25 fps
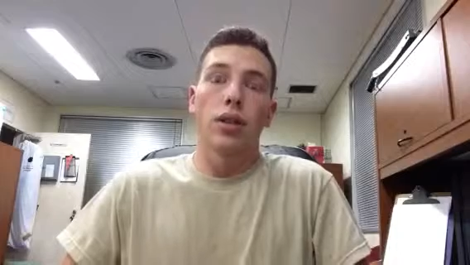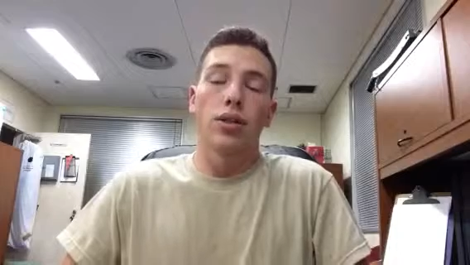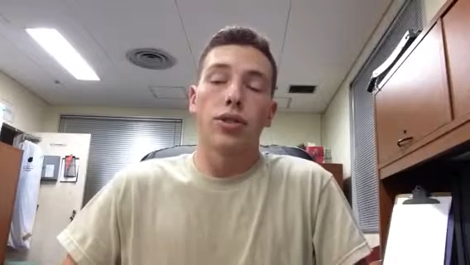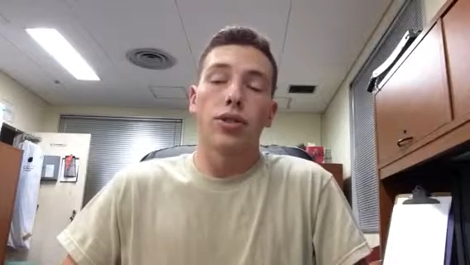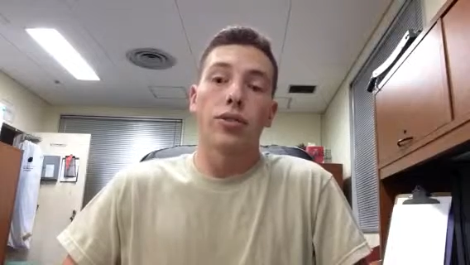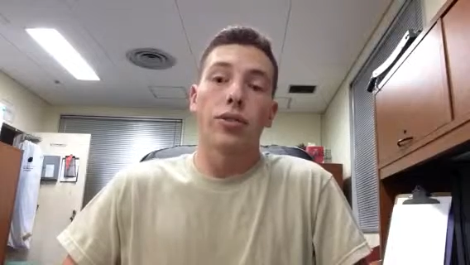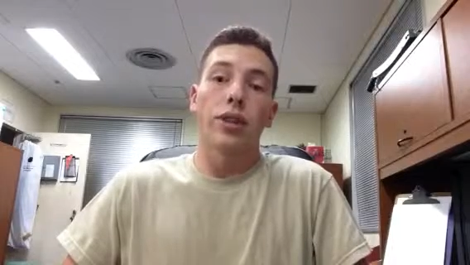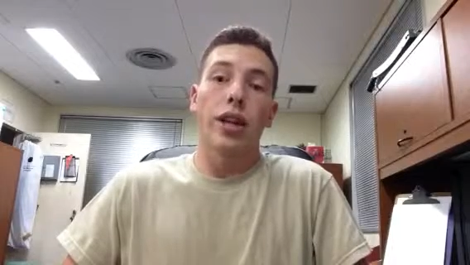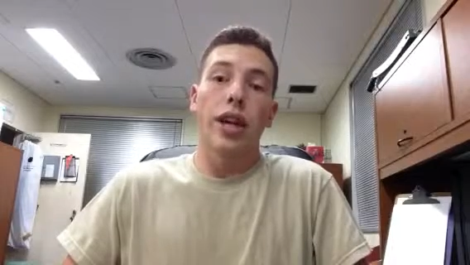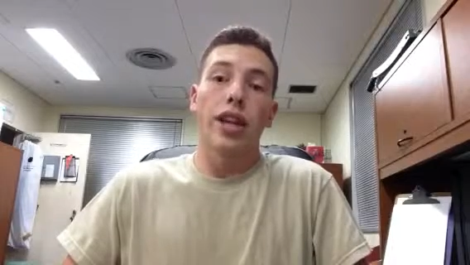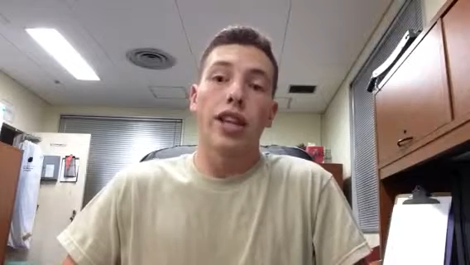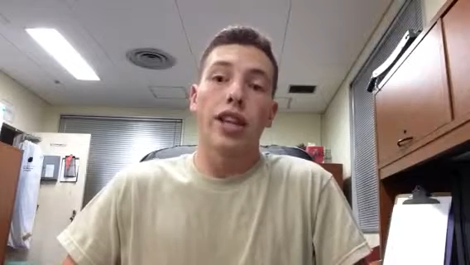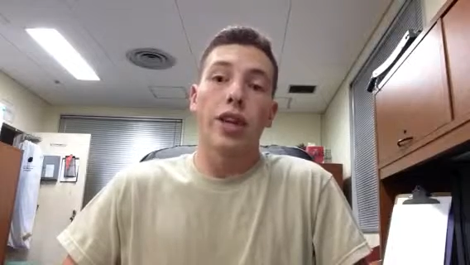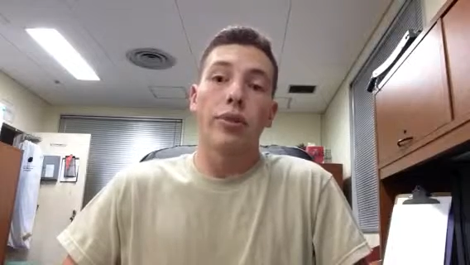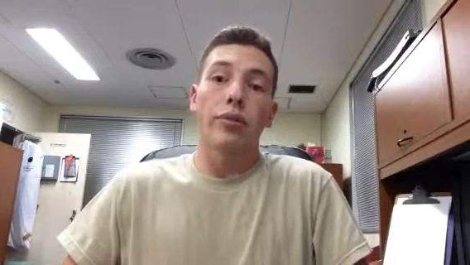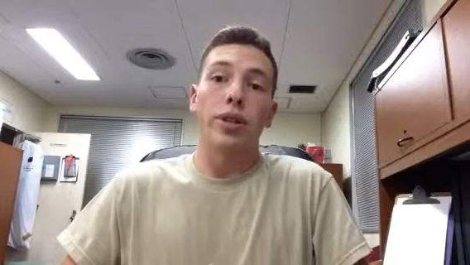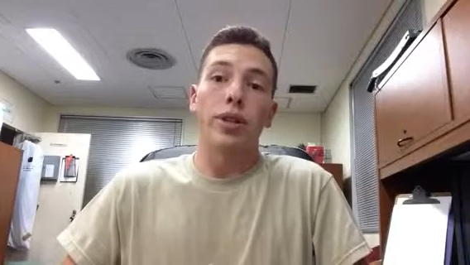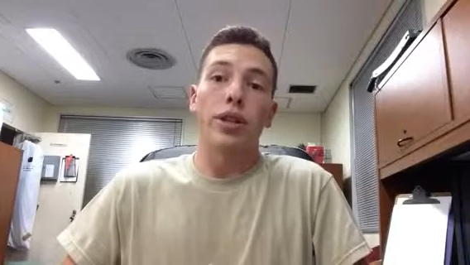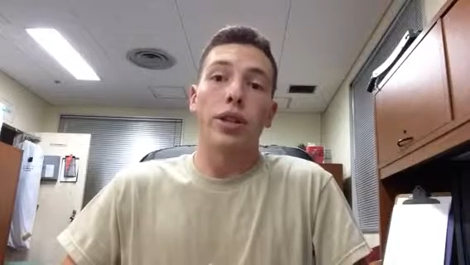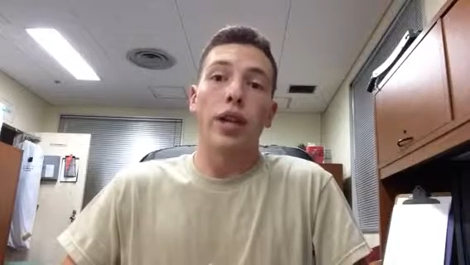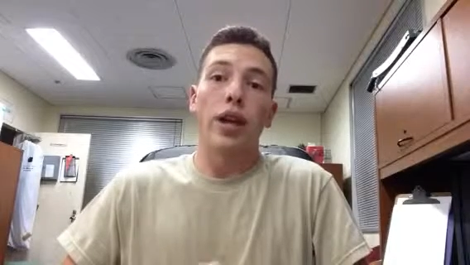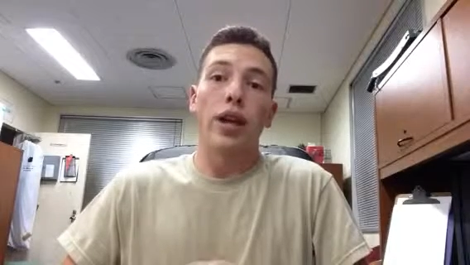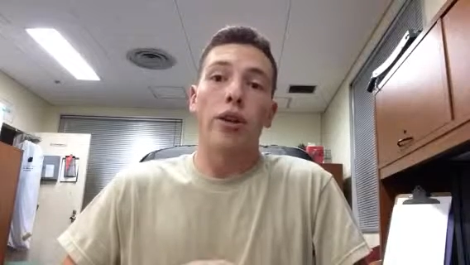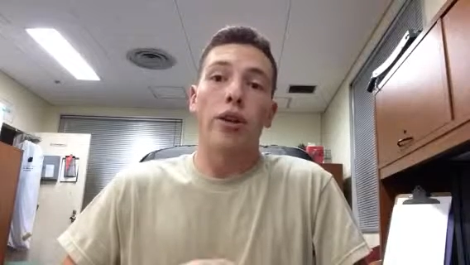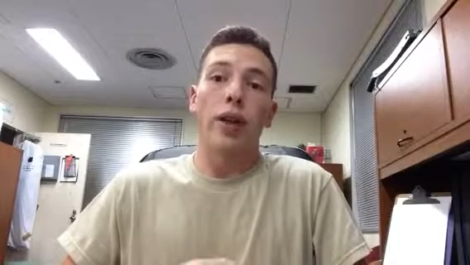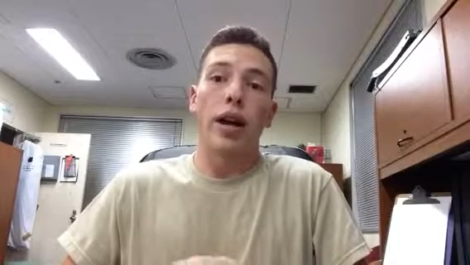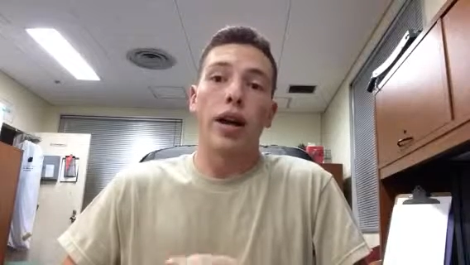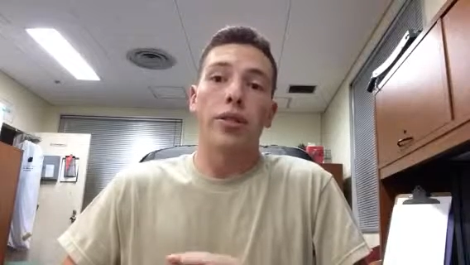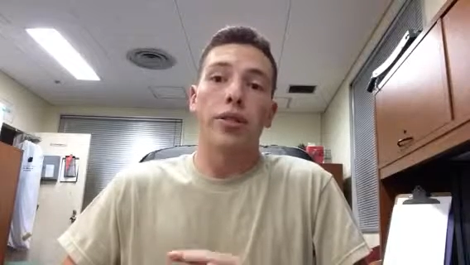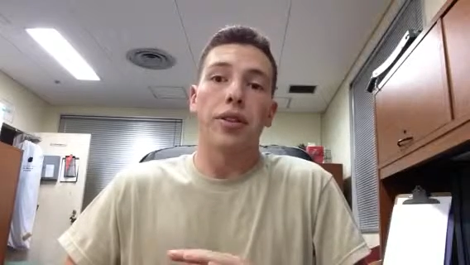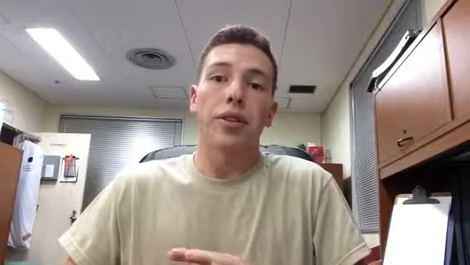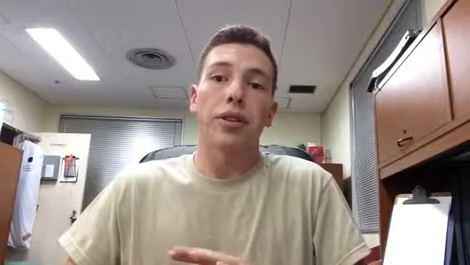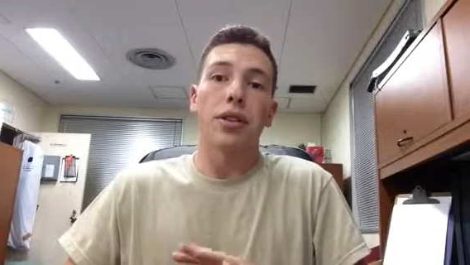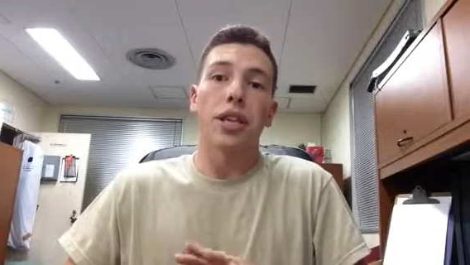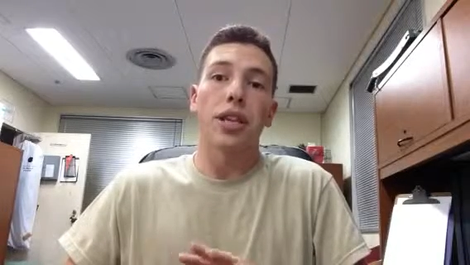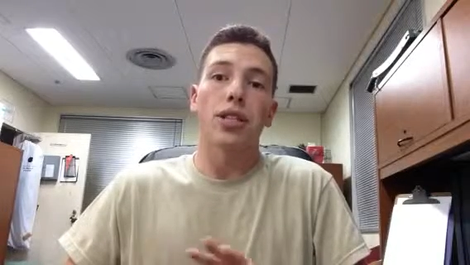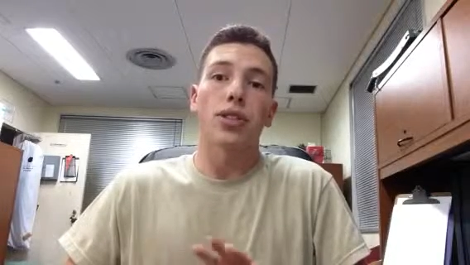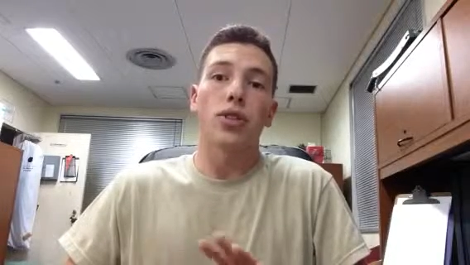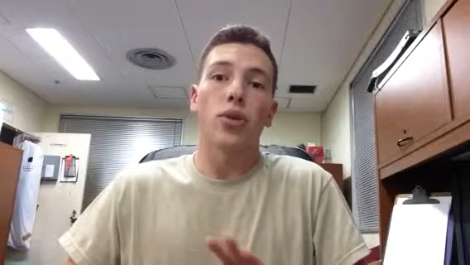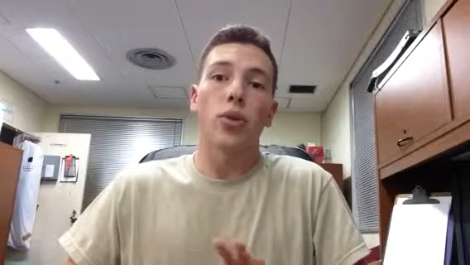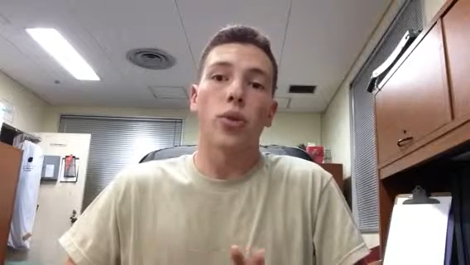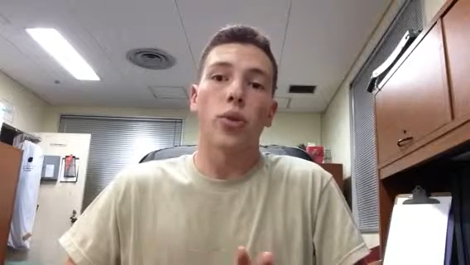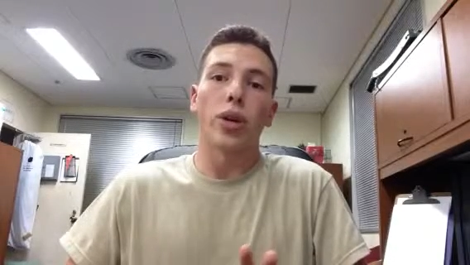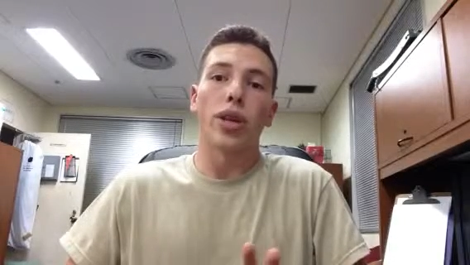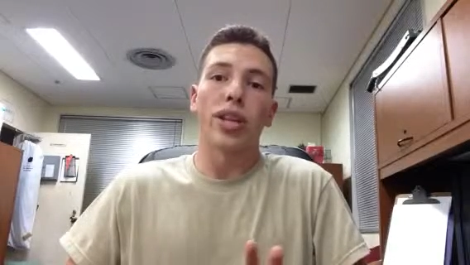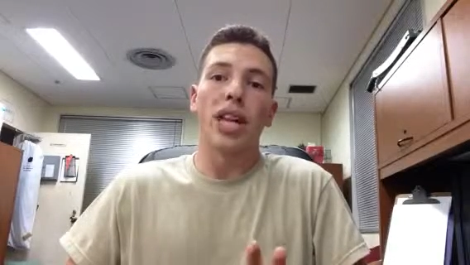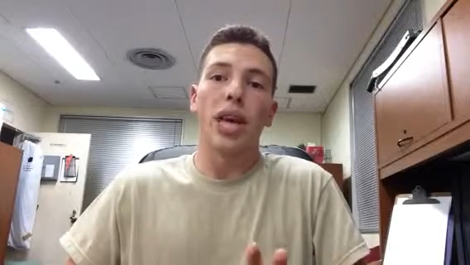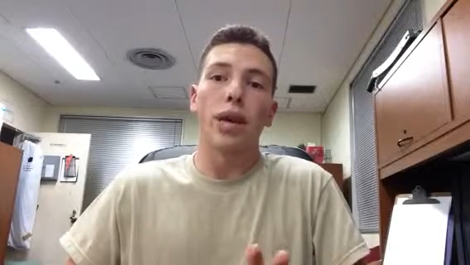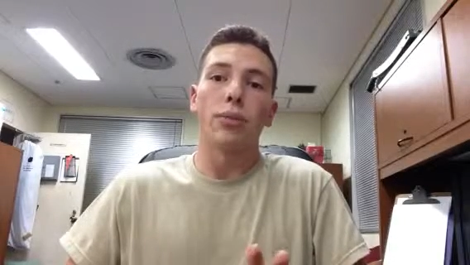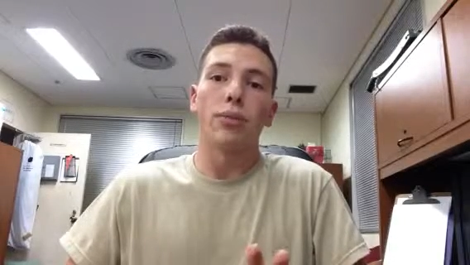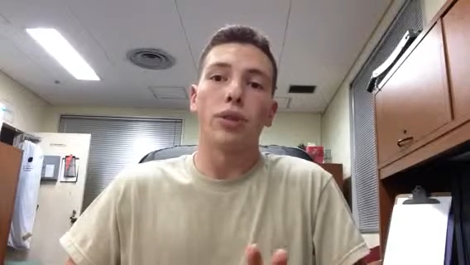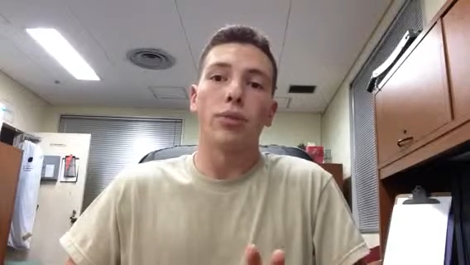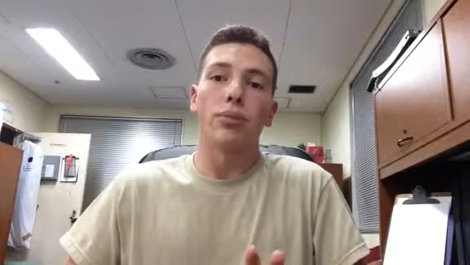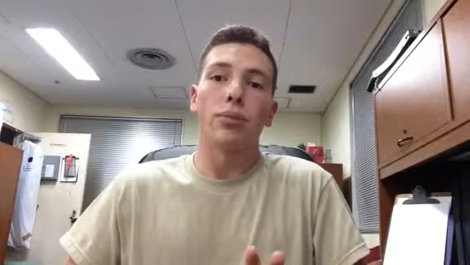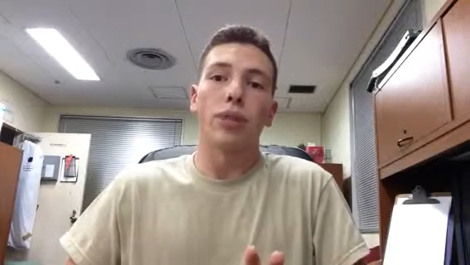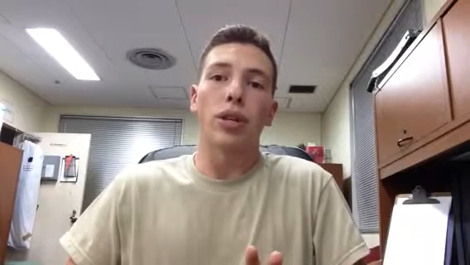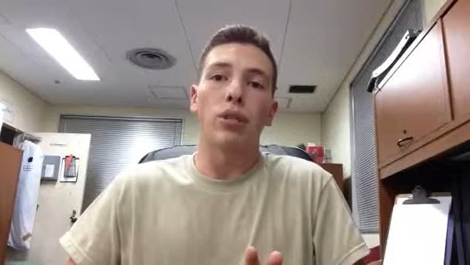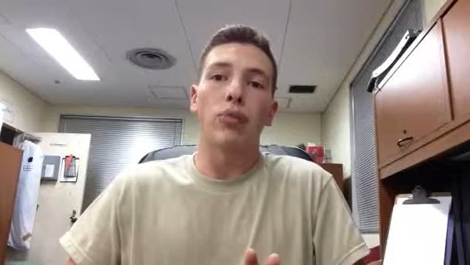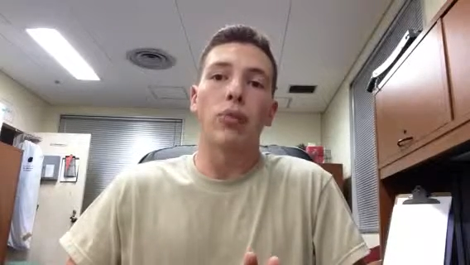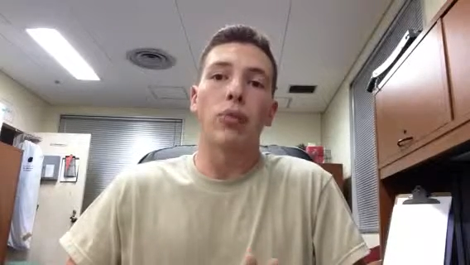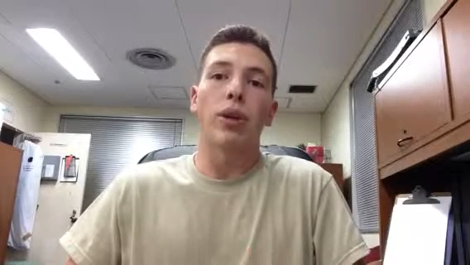So now that we know how the days of the week came to be,